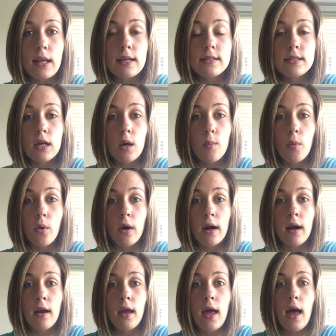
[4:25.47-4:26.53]

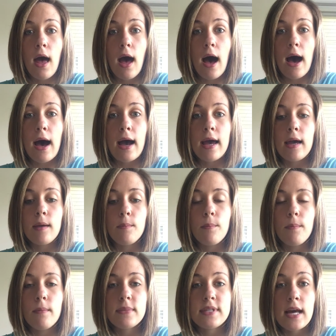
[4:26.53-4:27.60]
Singapore, I
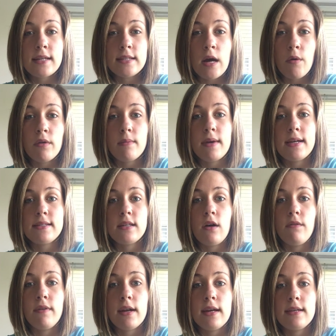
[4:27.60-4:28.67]
sat down with
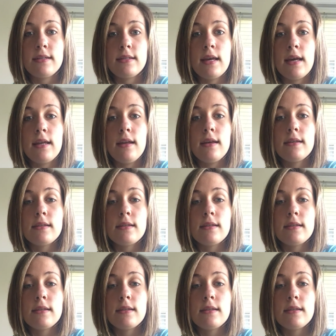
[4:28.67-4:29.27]
myself and I said,